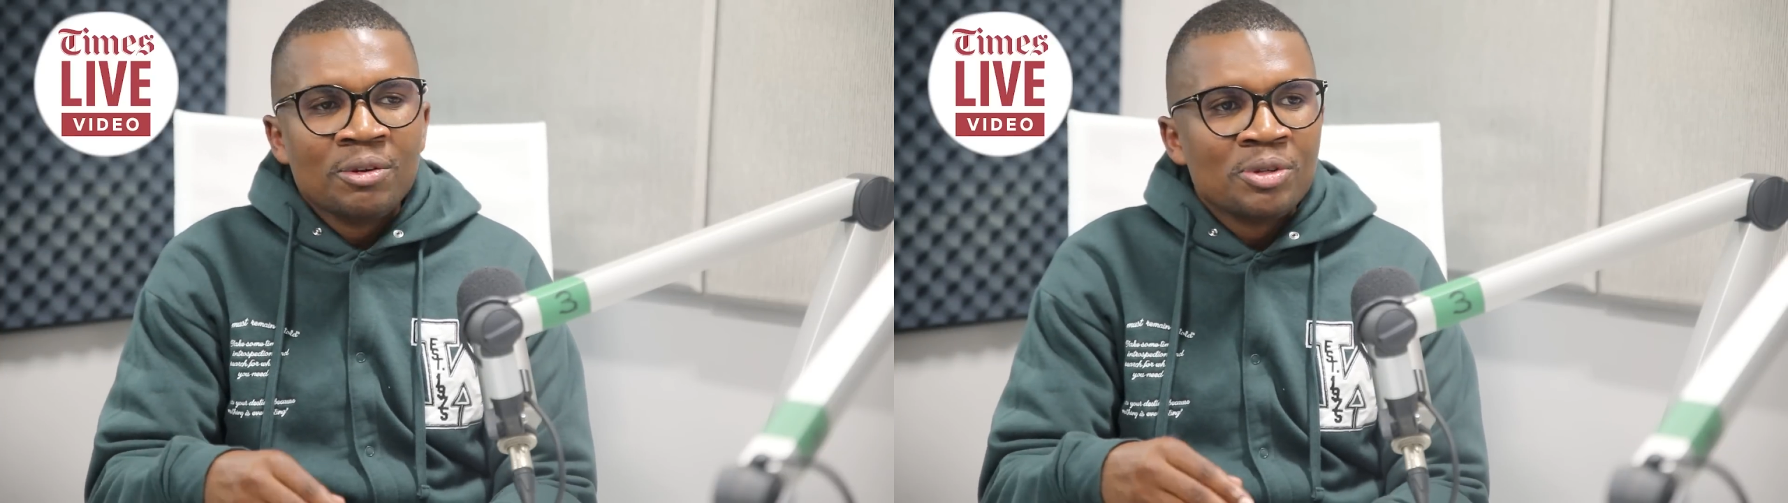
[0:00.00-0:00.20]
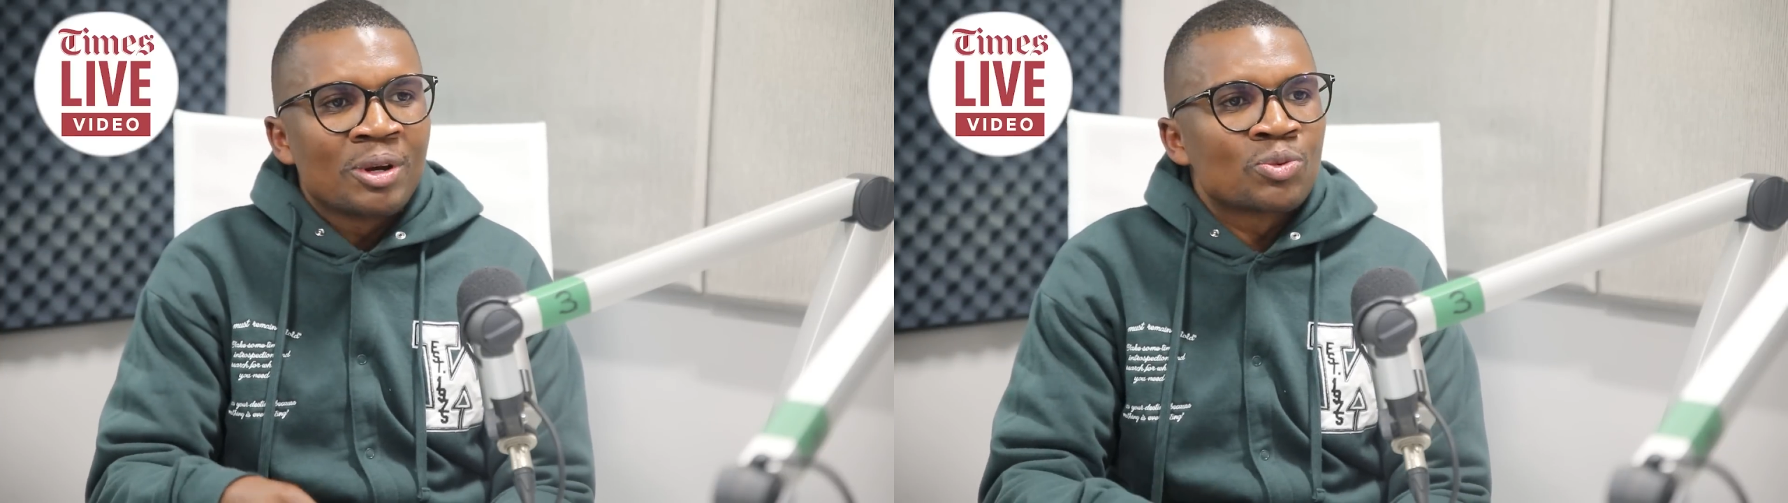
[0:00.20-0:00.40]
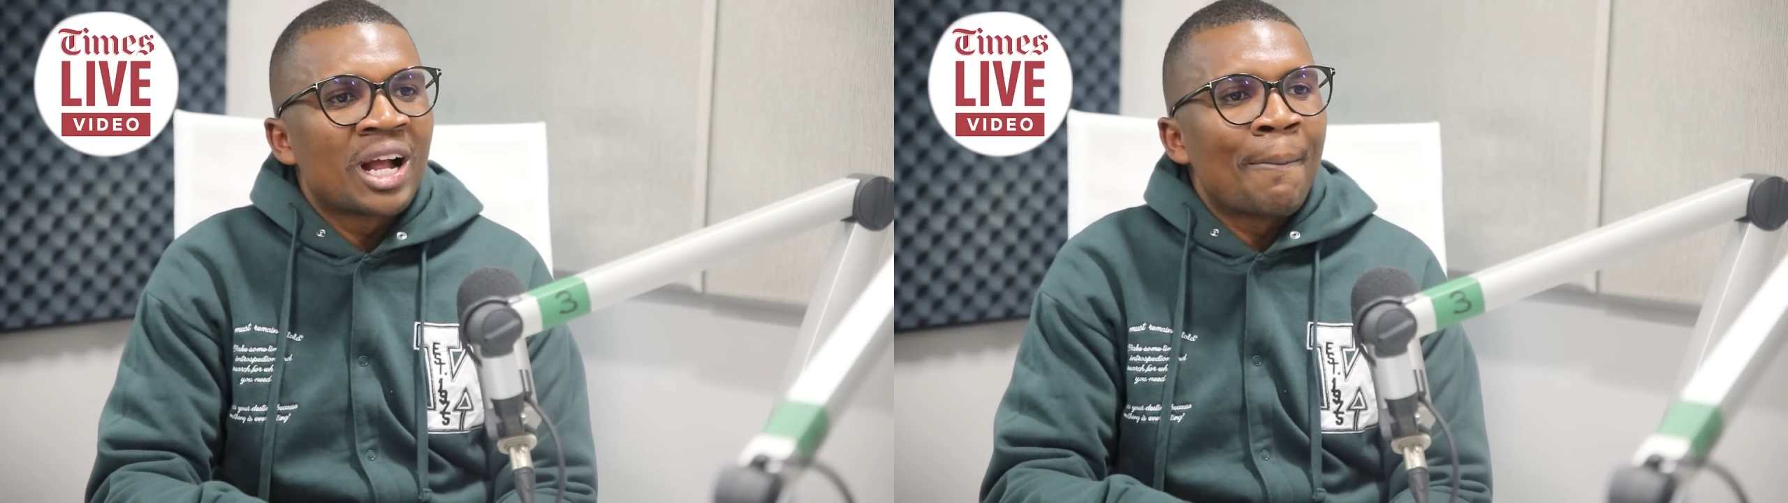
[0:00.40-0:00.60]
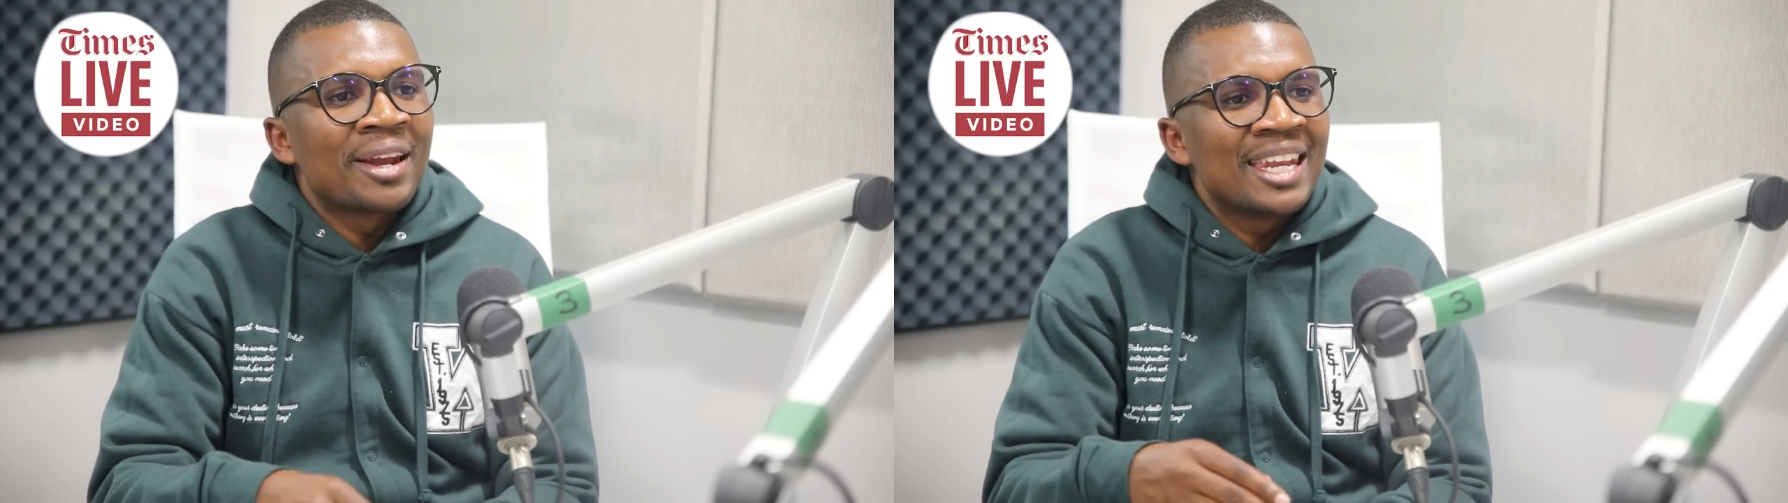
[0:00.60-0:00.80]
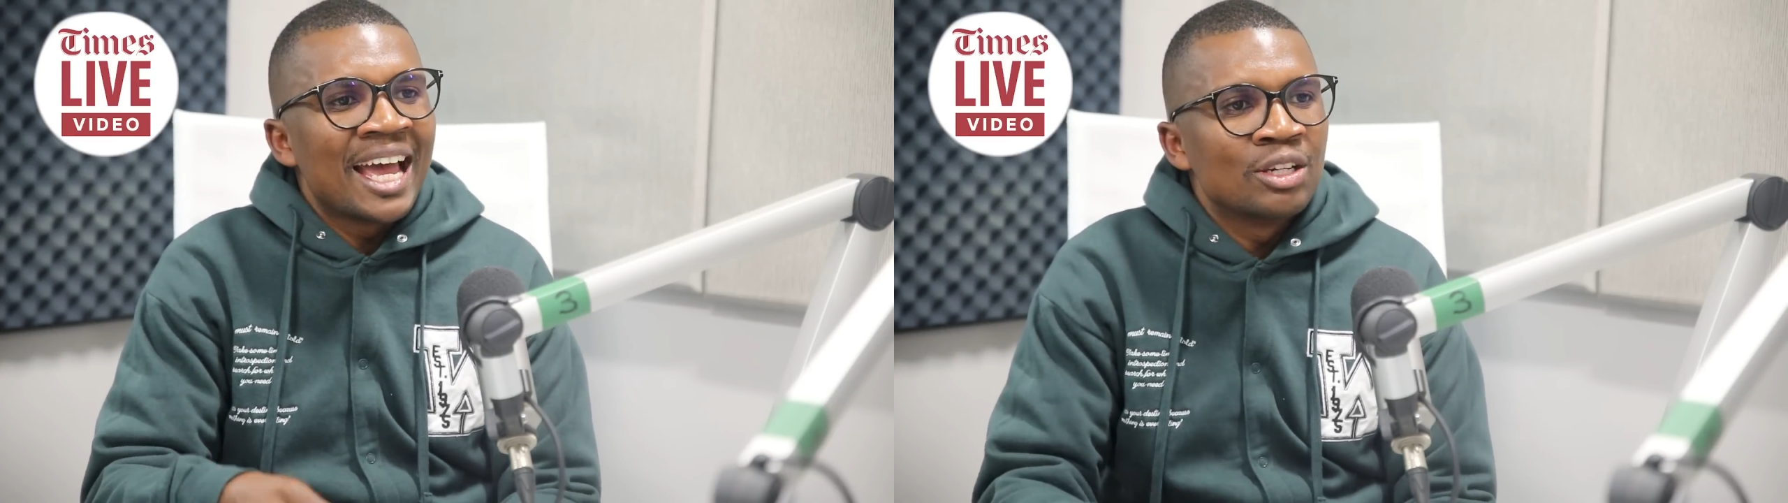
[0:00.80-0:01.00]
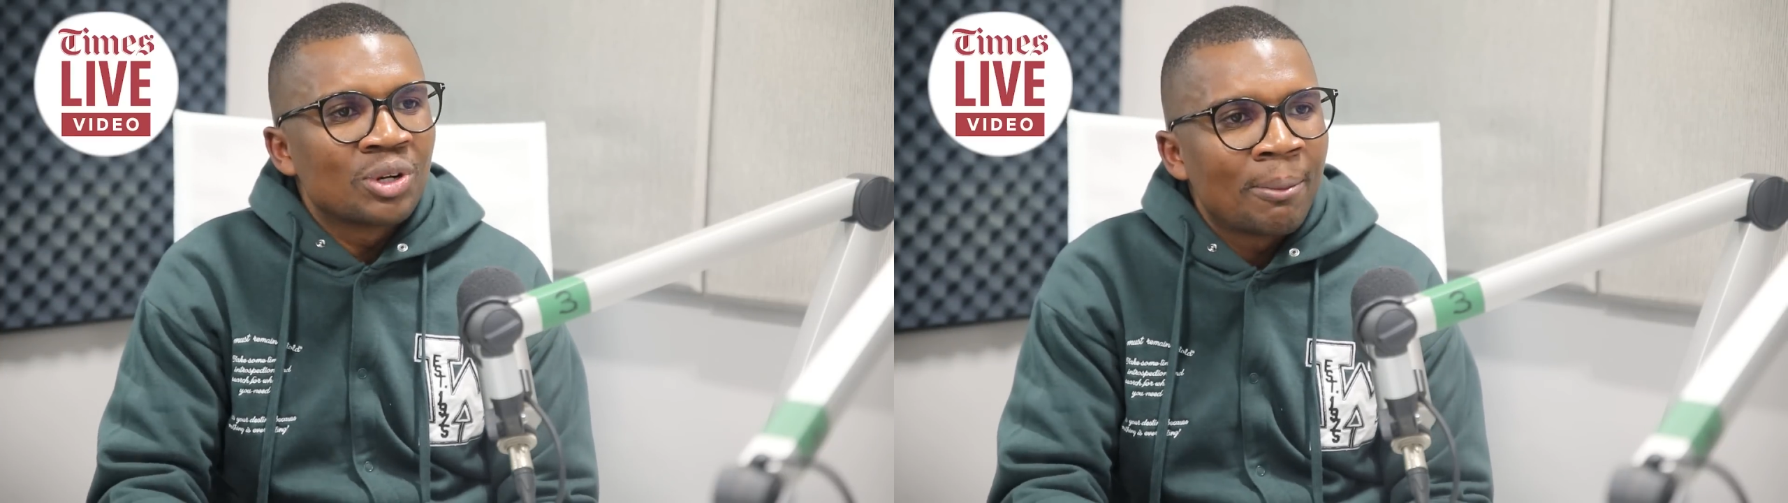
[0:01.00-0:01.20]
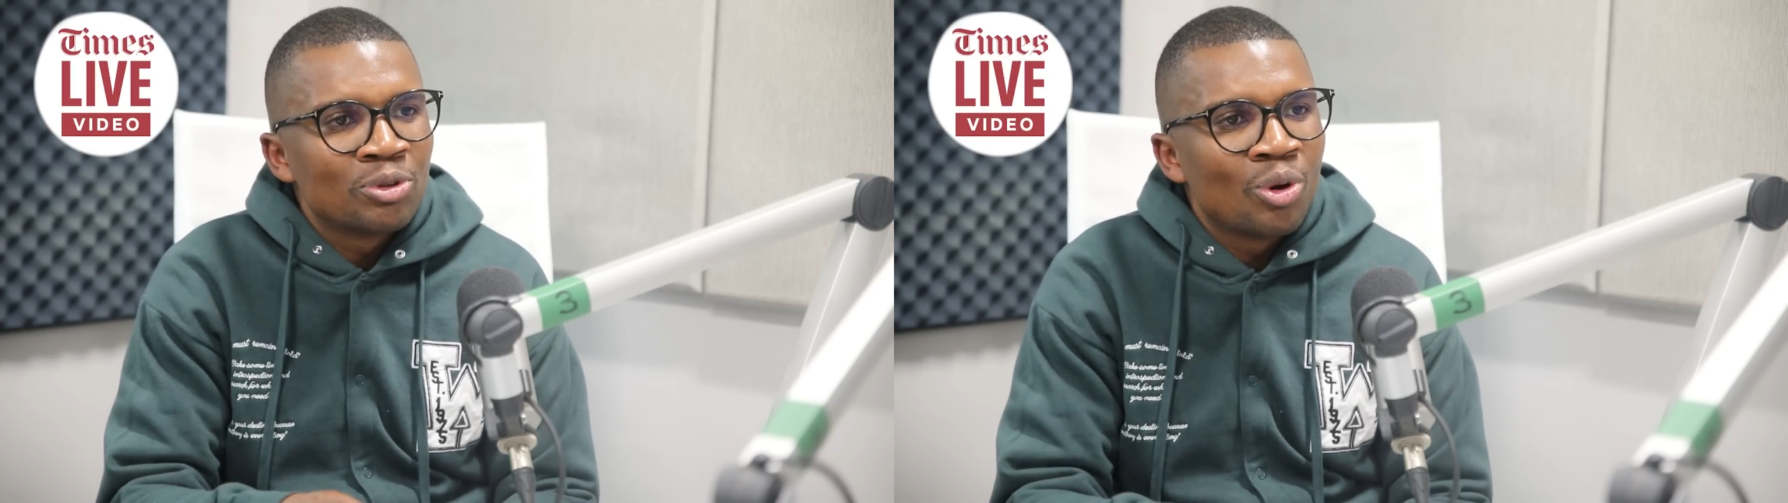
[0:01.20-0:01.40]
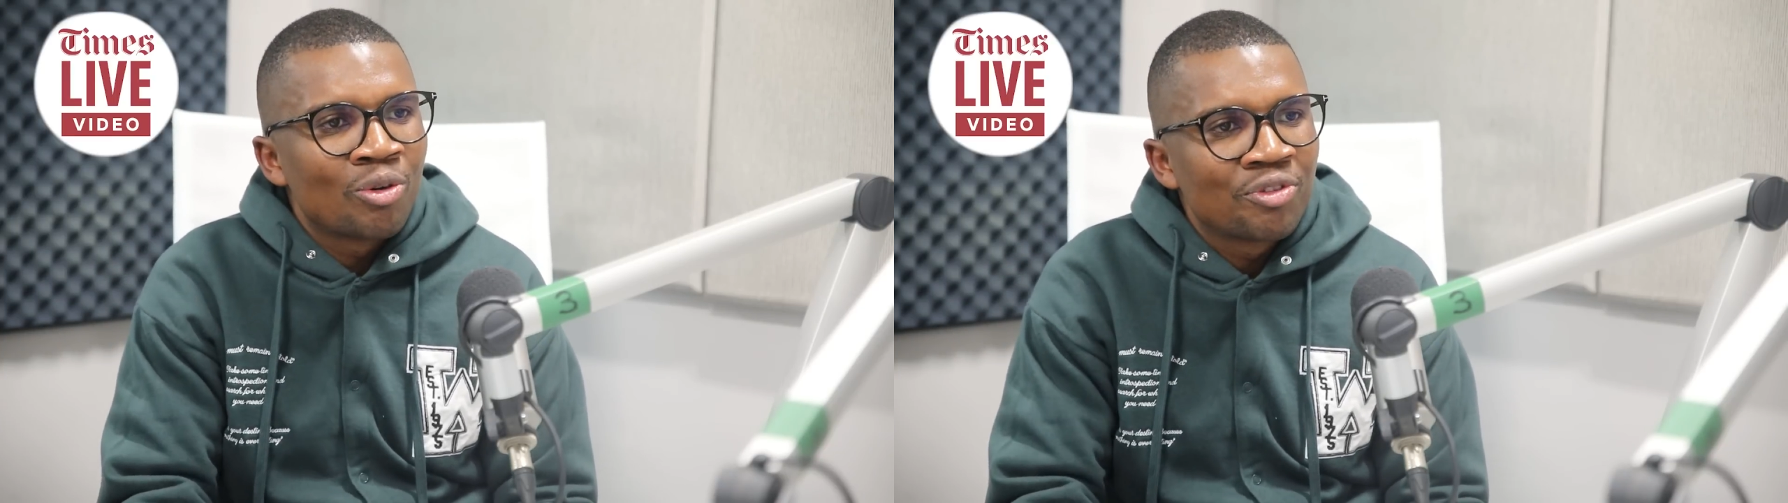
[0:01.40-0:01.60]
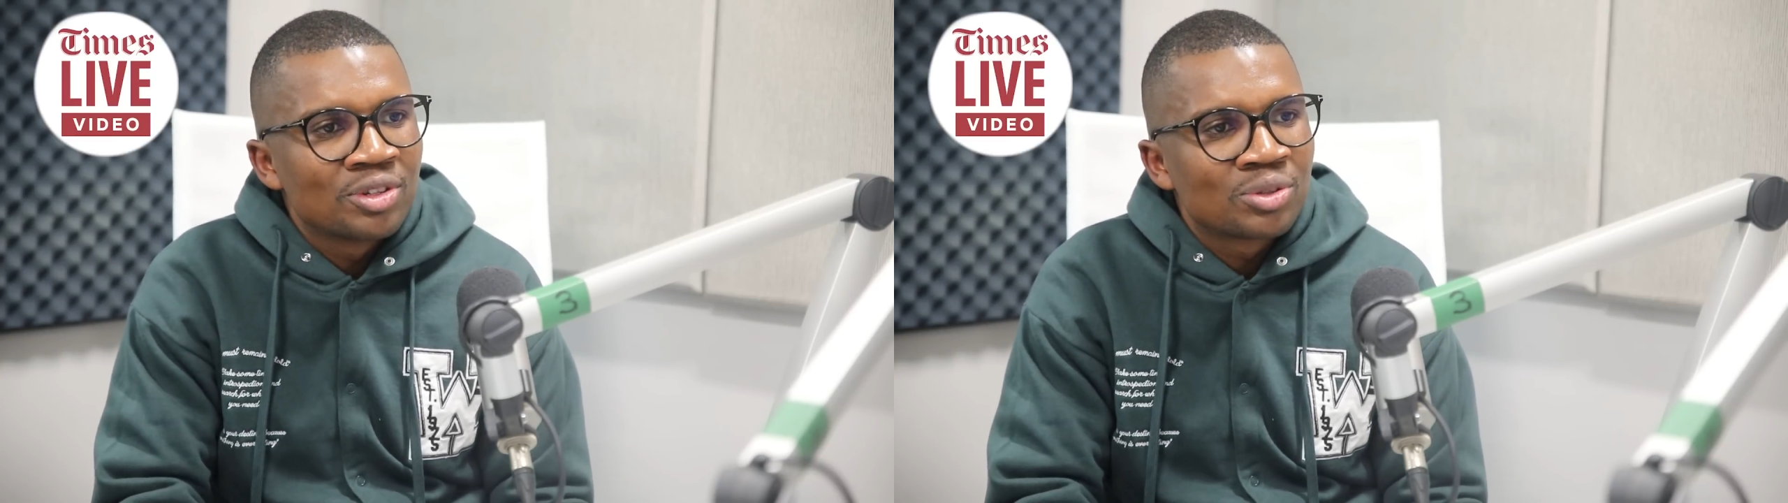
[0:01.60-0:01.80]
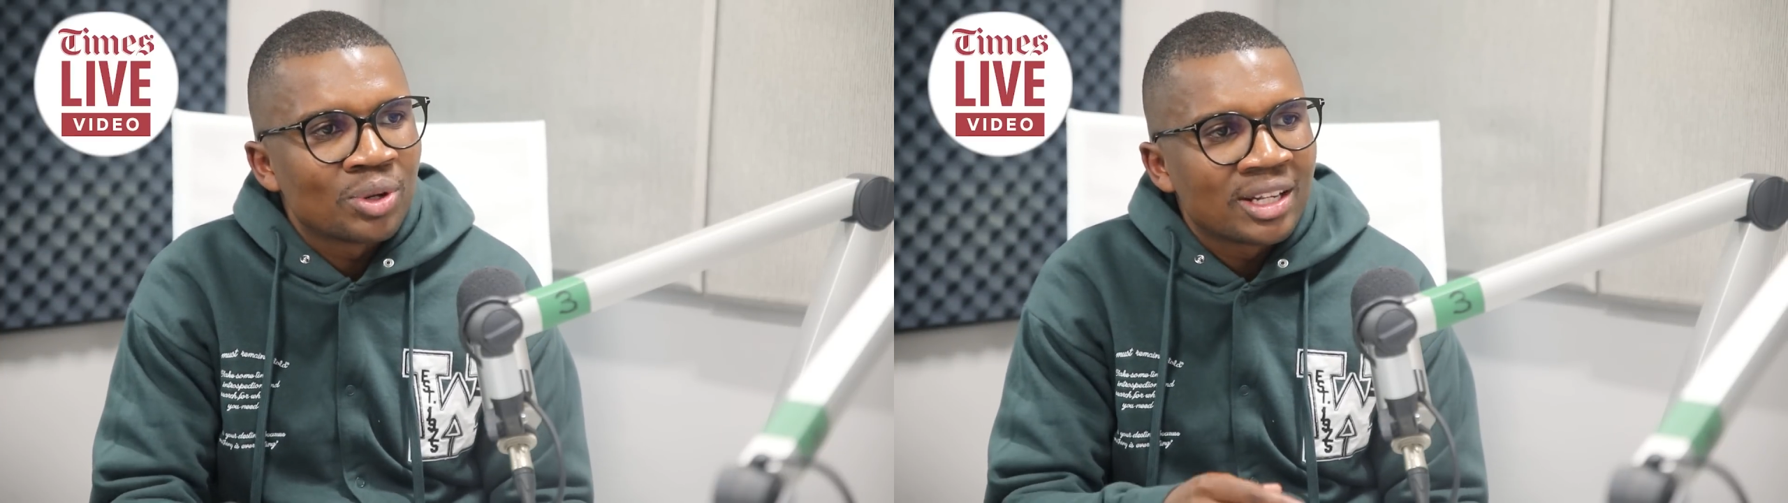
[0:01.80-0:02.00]
Even means you must wake up at night to come to the
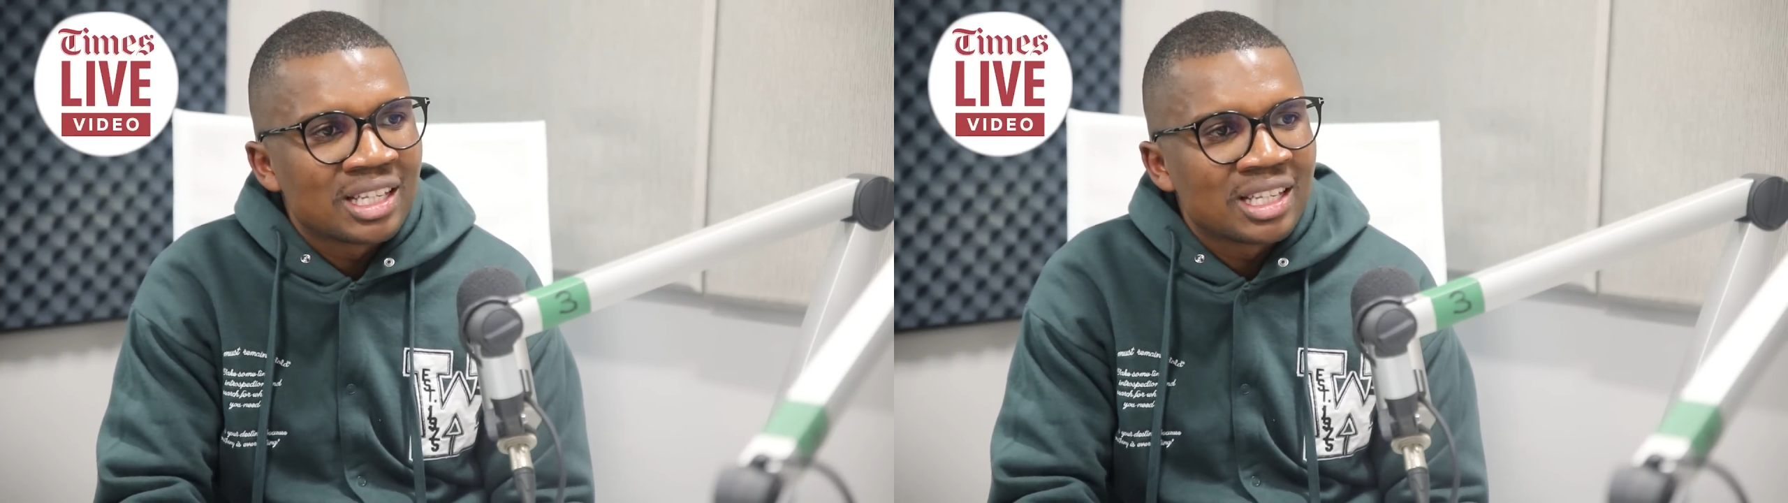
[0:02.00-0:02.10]
office